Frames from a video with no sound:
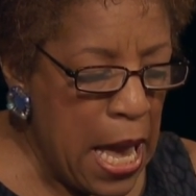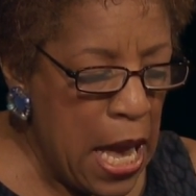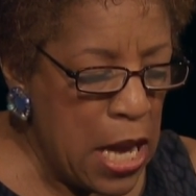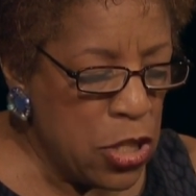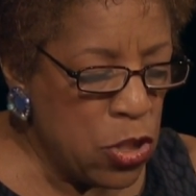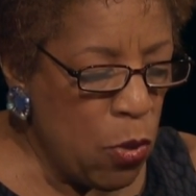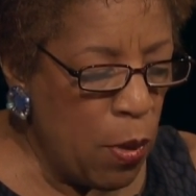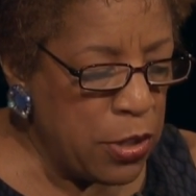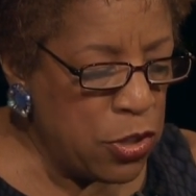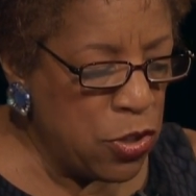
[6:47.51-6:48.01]

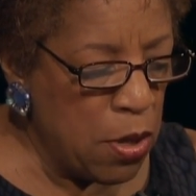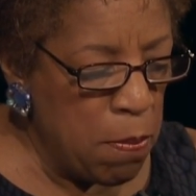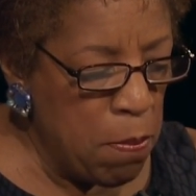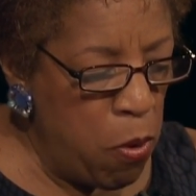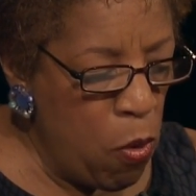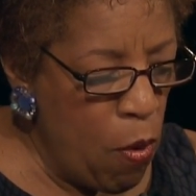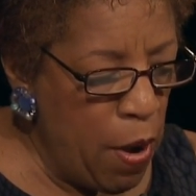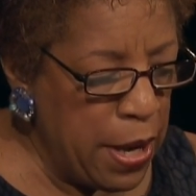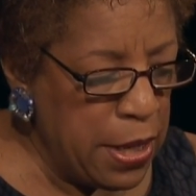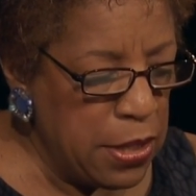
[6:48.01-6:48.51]
so at some
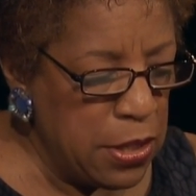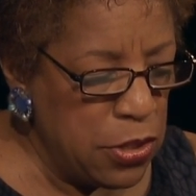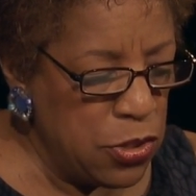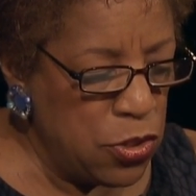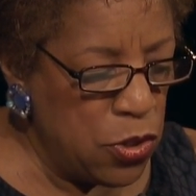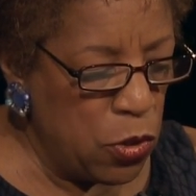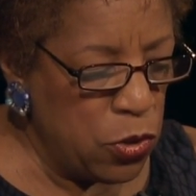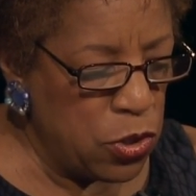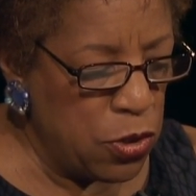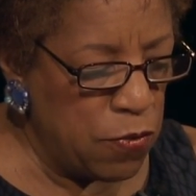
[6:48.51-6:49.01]
point,
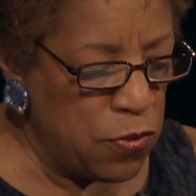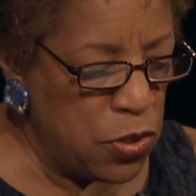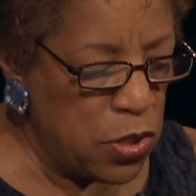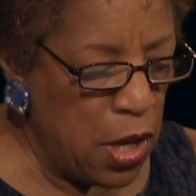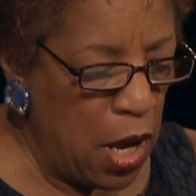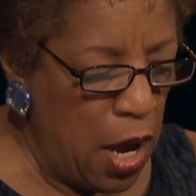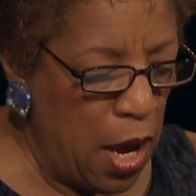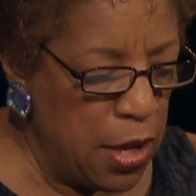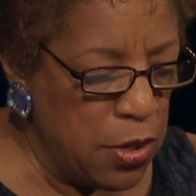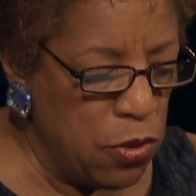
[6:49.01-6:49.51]
Joseph
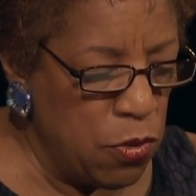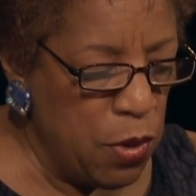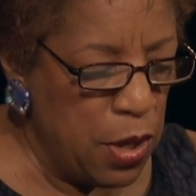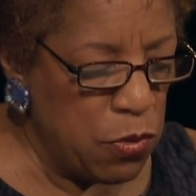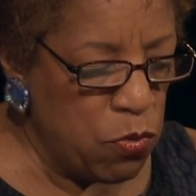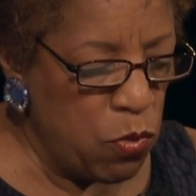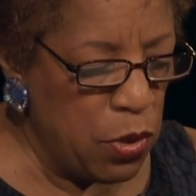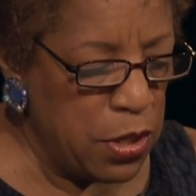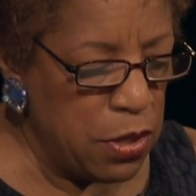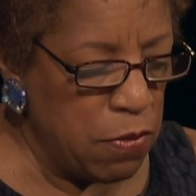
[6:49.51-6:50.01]
Stein, who
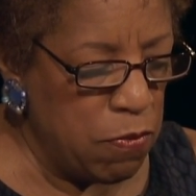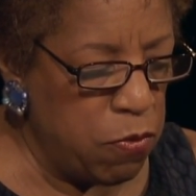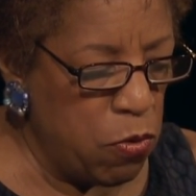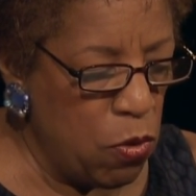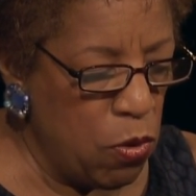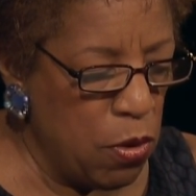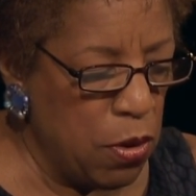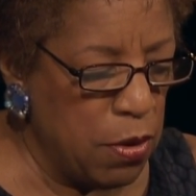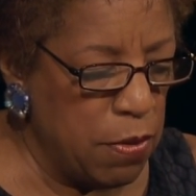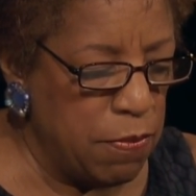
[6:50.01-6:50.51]
had written
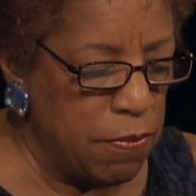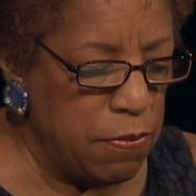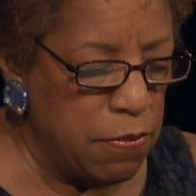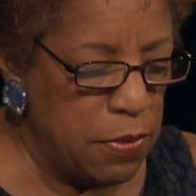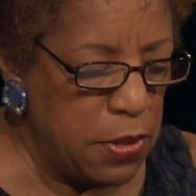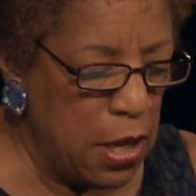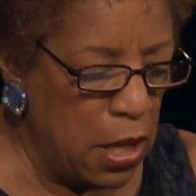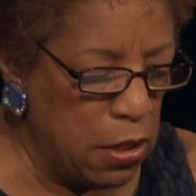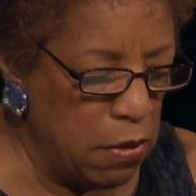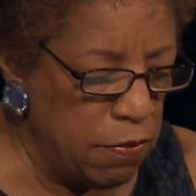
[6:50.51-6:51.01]
for
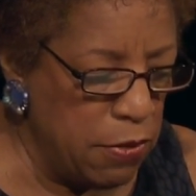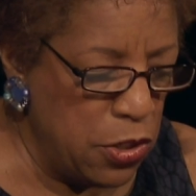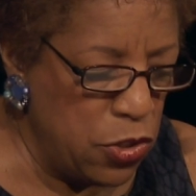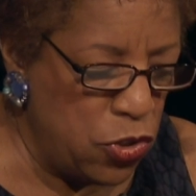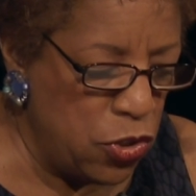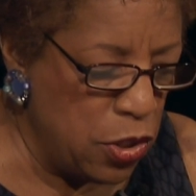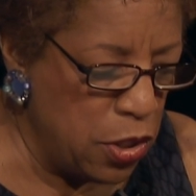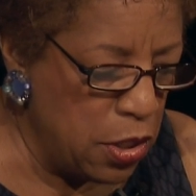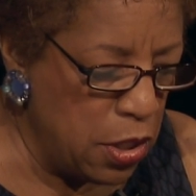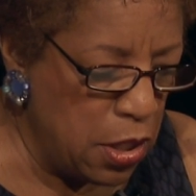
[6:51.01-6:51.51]

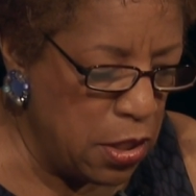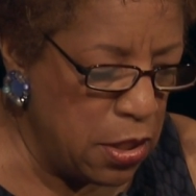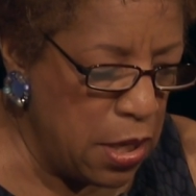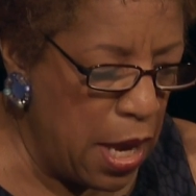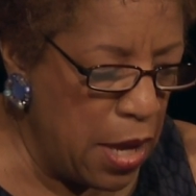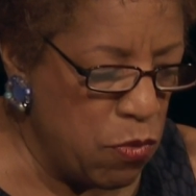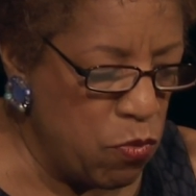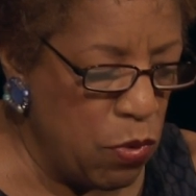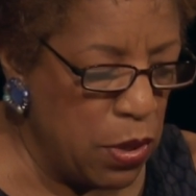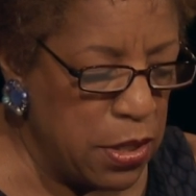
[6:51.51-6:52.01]
television and
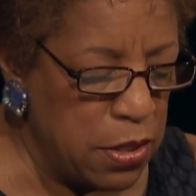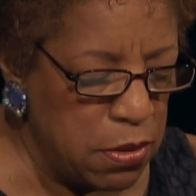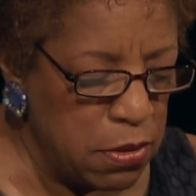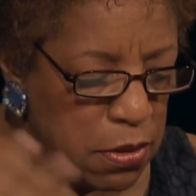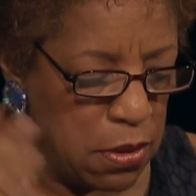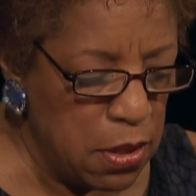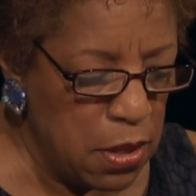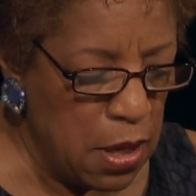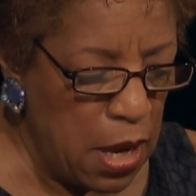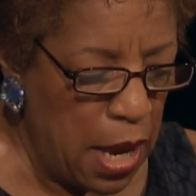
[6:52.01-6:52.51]
had
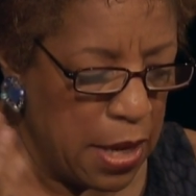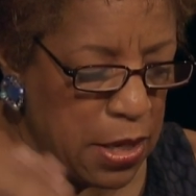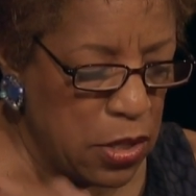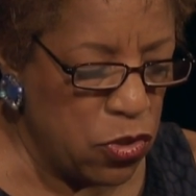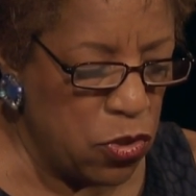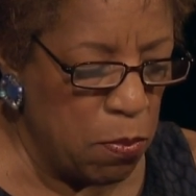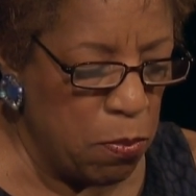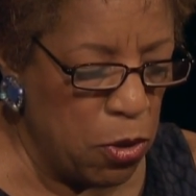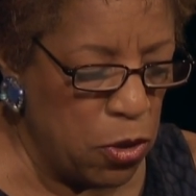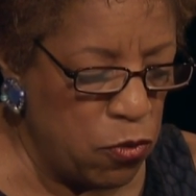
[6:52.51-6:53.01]
written, I
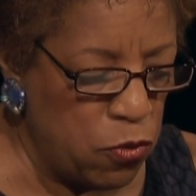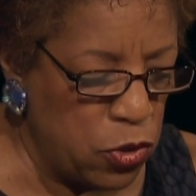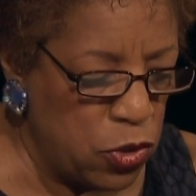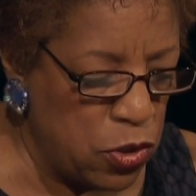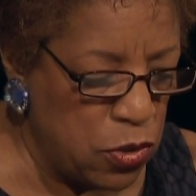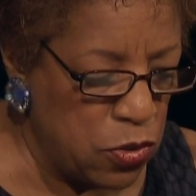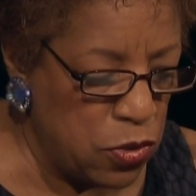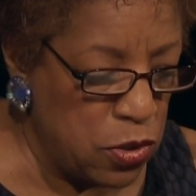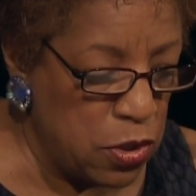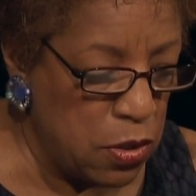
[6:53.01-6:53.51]
guess, the books for
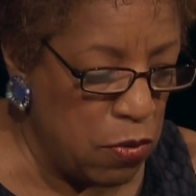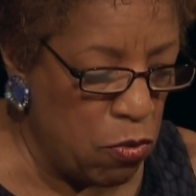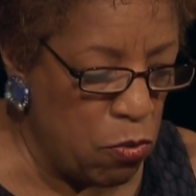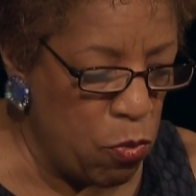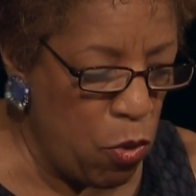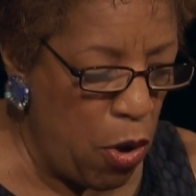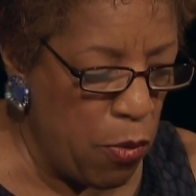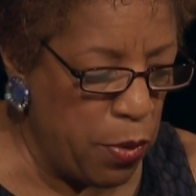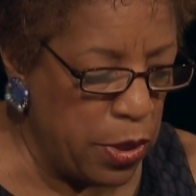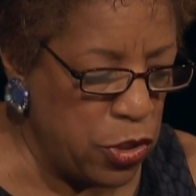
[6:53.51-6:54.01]
several
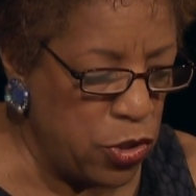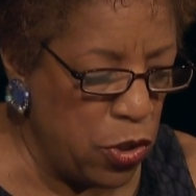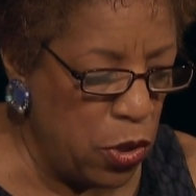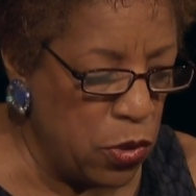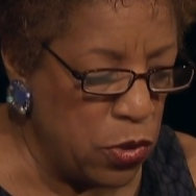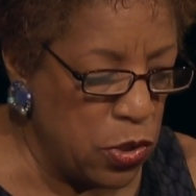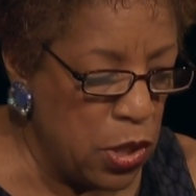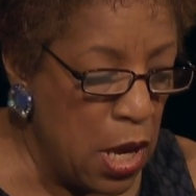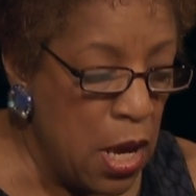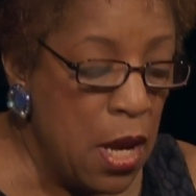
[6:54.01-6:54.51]
Broadway
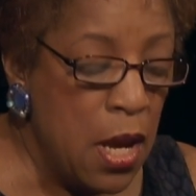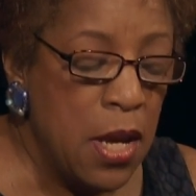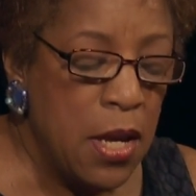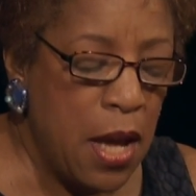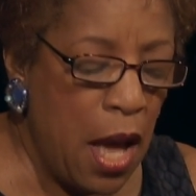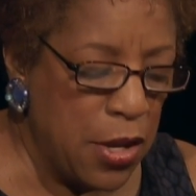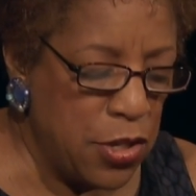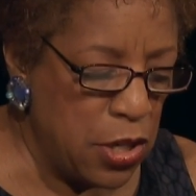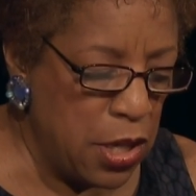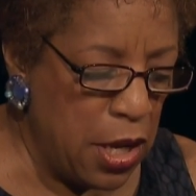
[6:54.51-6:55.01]
shows,
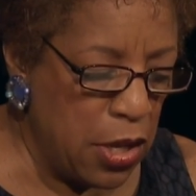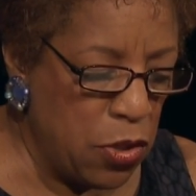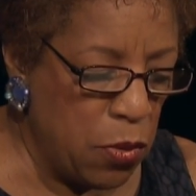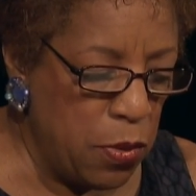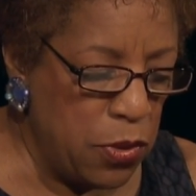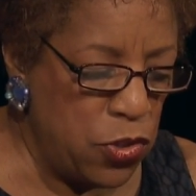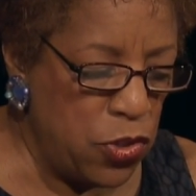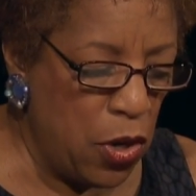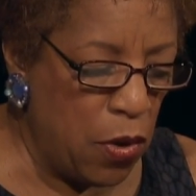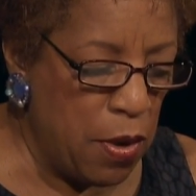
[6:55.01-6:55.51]
got together
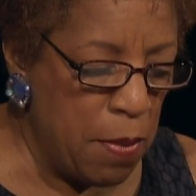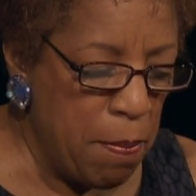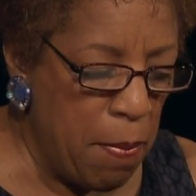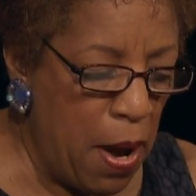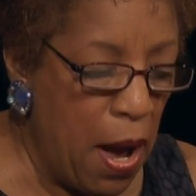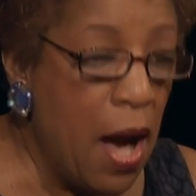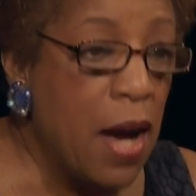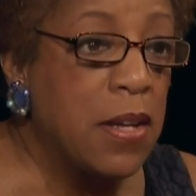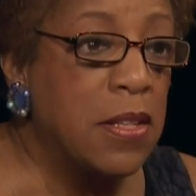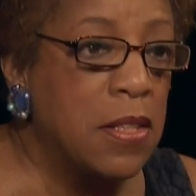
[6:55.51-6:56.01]
with Jerry
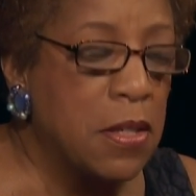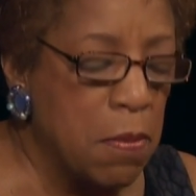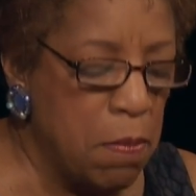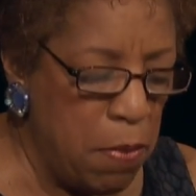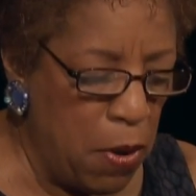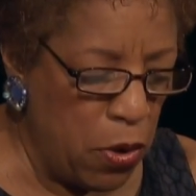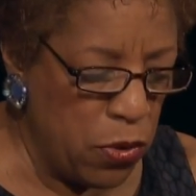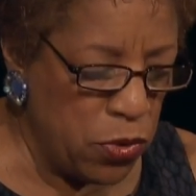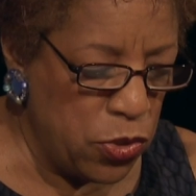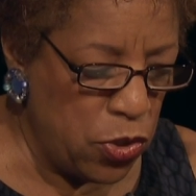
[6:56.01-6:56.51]
Bock, the
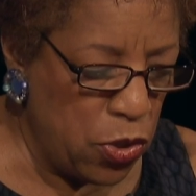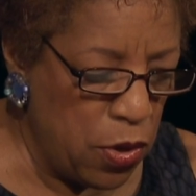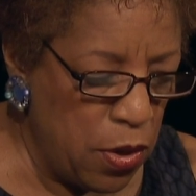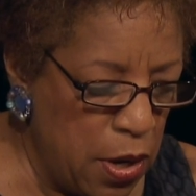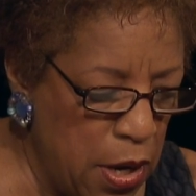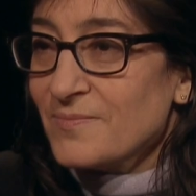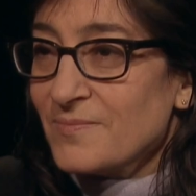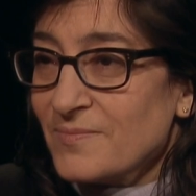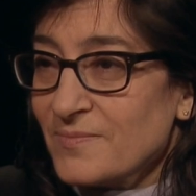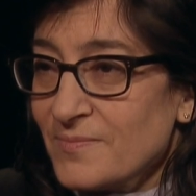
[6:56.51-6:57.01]
composer,
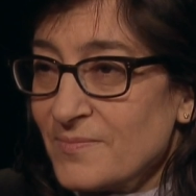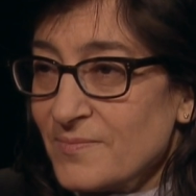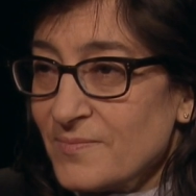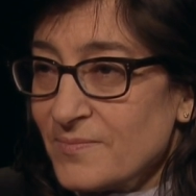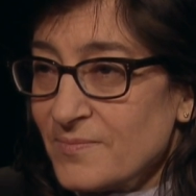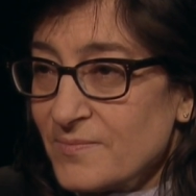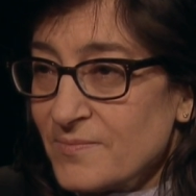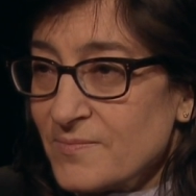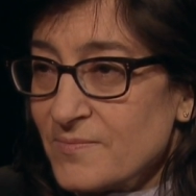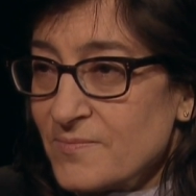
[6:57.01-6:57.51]
and
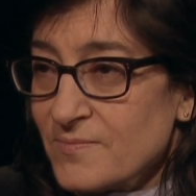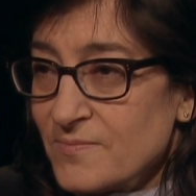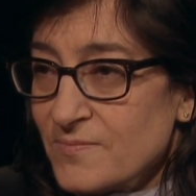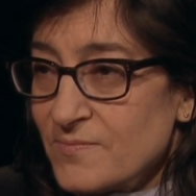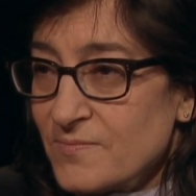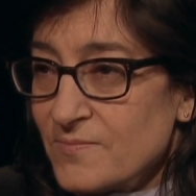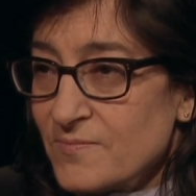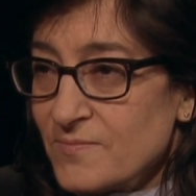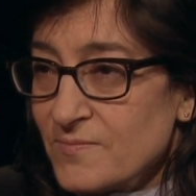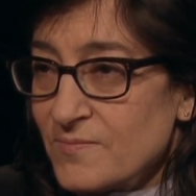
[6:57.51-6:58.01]
Sheldon
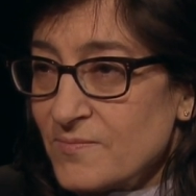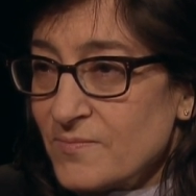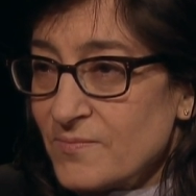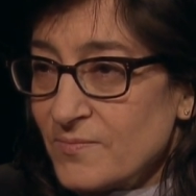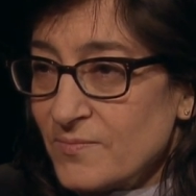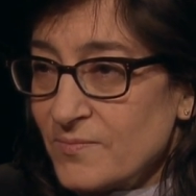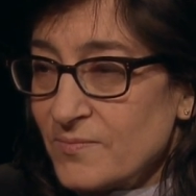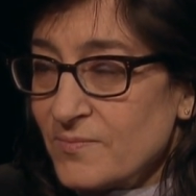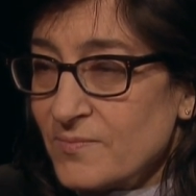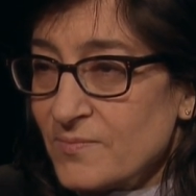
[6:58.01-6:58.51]
Harnick, the
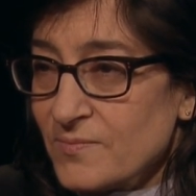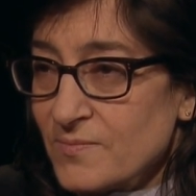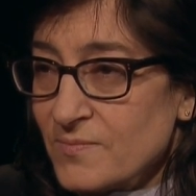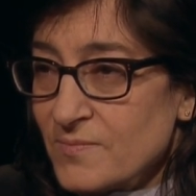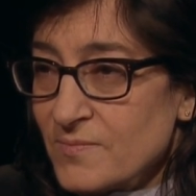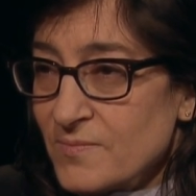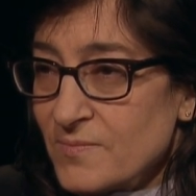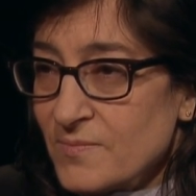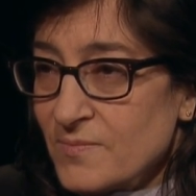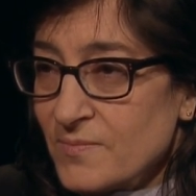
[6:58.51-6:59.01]
lyricist,
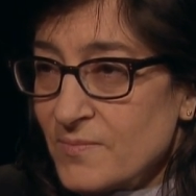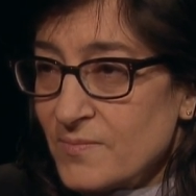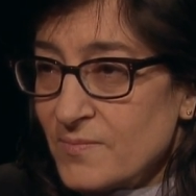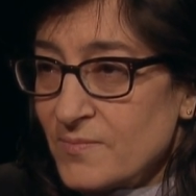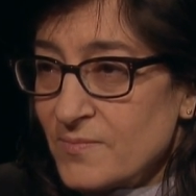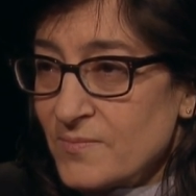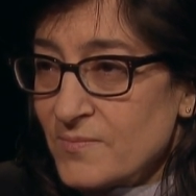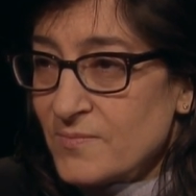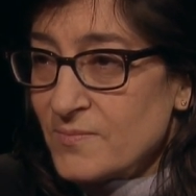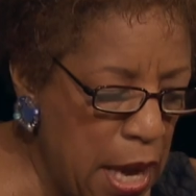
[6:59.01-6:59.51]
and started
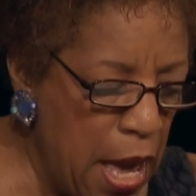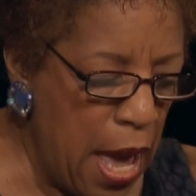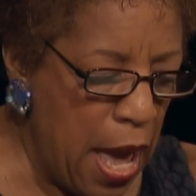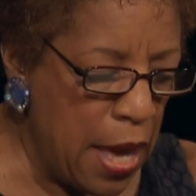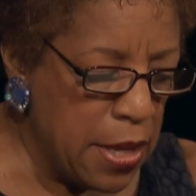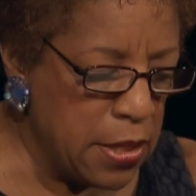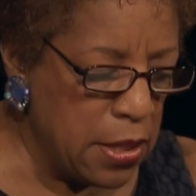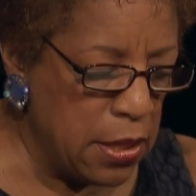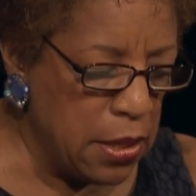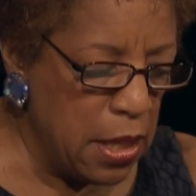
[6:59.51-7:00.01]
looking
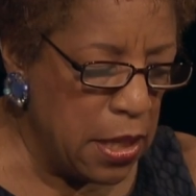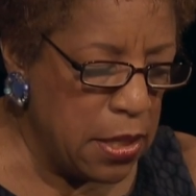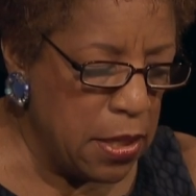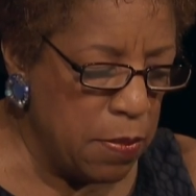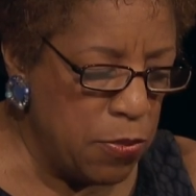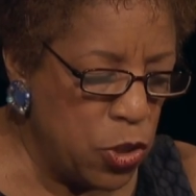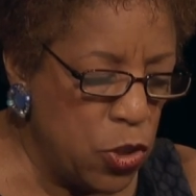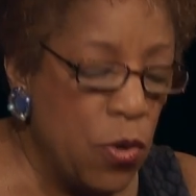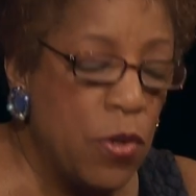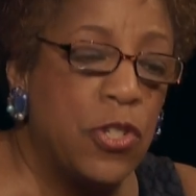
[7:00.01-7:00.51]
at
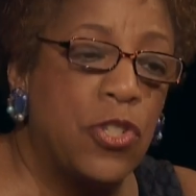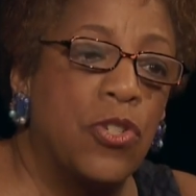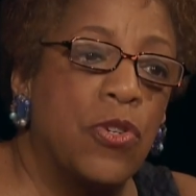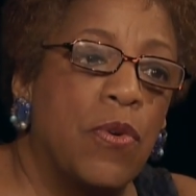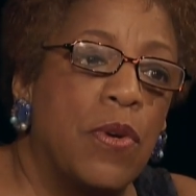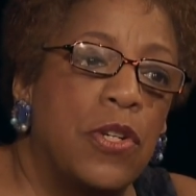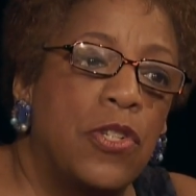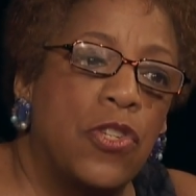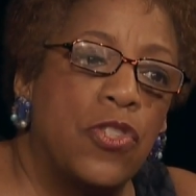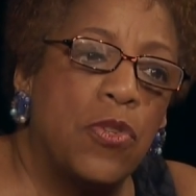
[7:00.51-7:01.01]
Aleichem's short
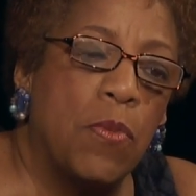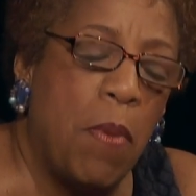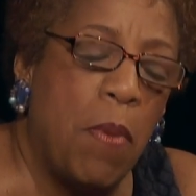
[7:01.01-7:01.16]
stories as a